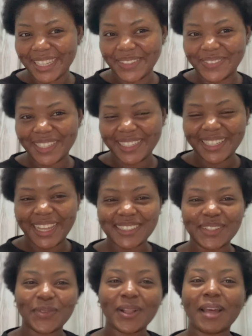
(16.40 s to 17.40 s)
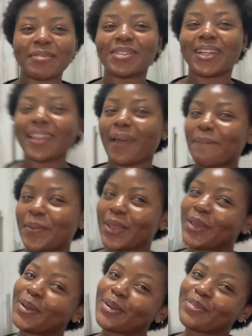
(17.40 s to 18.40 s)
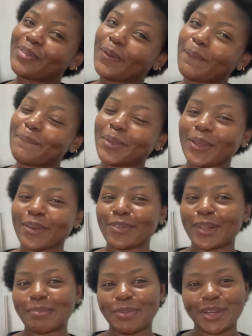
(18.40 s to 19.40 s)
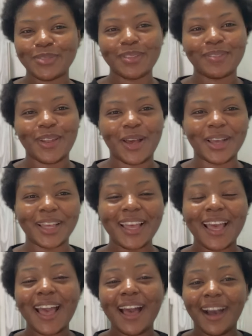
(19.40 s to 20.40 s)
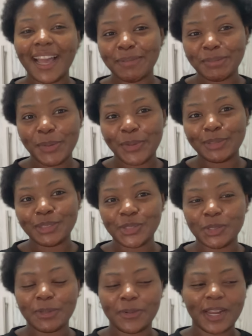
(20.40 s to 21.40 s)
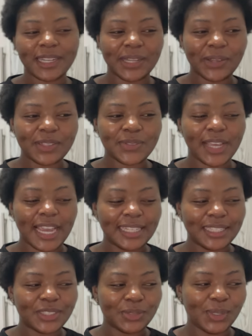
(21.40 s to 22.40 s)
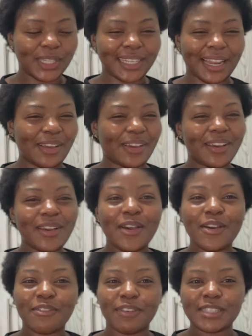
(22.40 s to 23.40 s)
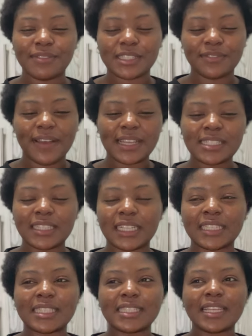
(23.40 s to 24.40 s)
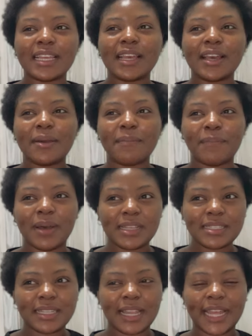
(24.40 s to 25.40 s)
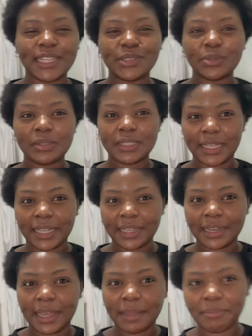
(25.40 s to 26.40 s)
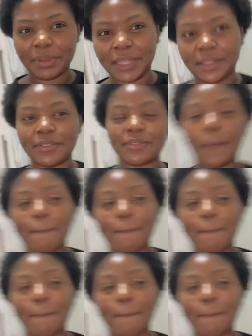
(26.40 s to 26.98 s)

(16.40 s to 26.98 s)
AVUXENI guys, and welcome to another beautiful, beautiful, beautiful vlog. I am on my way to Joburg right now. That's why I need to make it like fast. It's past 9 to 10, I believe,